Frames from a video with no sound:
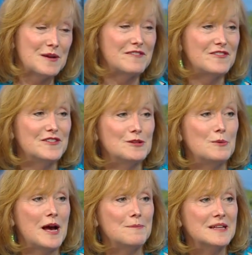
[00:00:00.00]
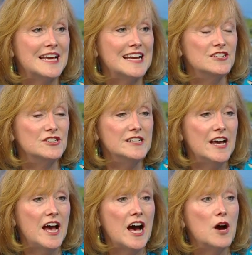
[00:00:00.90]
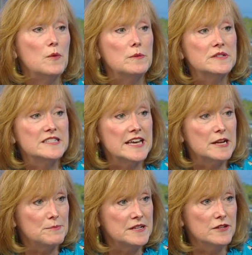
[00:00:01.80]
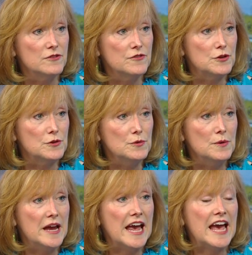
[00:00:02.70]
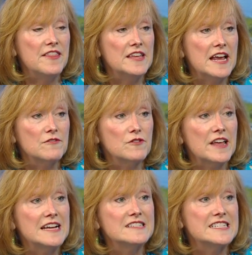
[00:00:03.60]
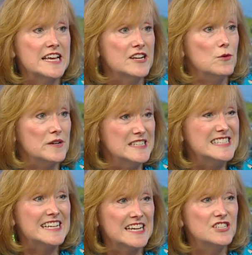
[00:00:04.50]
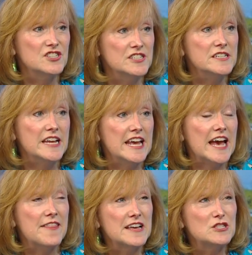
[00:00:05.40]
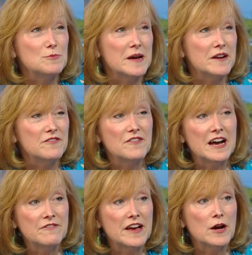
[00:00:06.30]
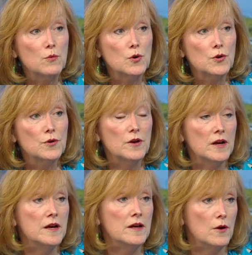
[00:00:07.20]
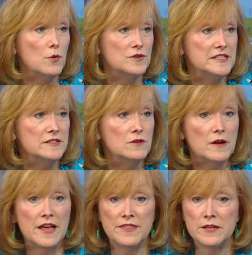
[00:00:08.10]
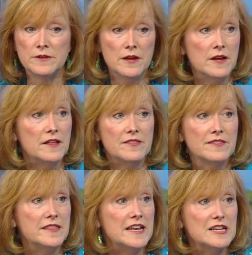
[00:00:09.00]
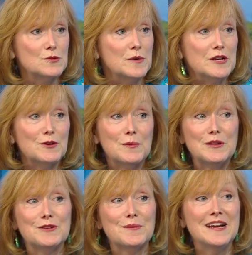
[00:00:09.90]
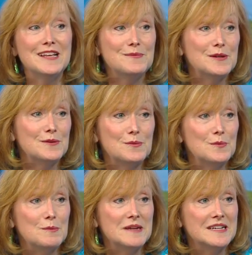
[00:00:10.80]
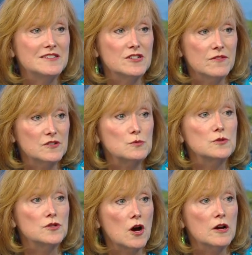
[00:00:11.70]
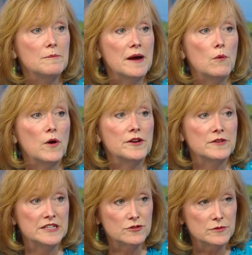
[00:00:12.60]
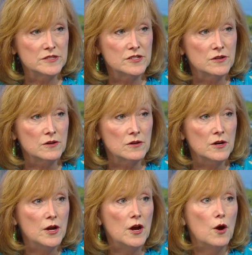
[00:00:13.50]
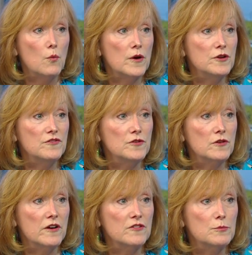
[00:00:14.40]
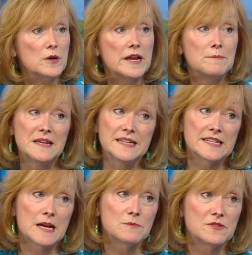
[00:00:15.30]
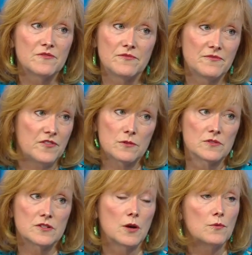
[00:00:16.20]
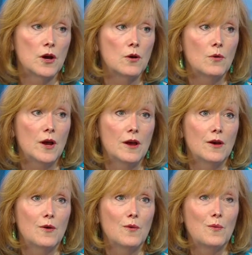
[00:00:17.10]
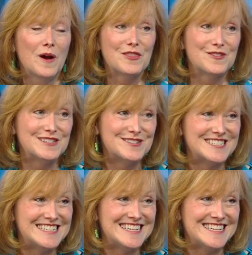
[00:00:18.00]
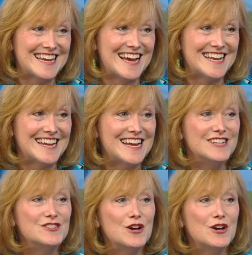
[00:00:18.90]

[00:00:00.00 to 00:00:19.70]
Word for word: We have mm-hmm. a fillable application. Uh, we would set up an interview, and then after that, set an orientation, mm-hmm. and that's about a five-hour uh, ordeal. And then the mm-hmm. next week or when you're ready, we'll we'll begin service. We'll talk about what your interests are, where you feel comfortable, and many times folks don't know what they're interested in yet. Yeah. yeah.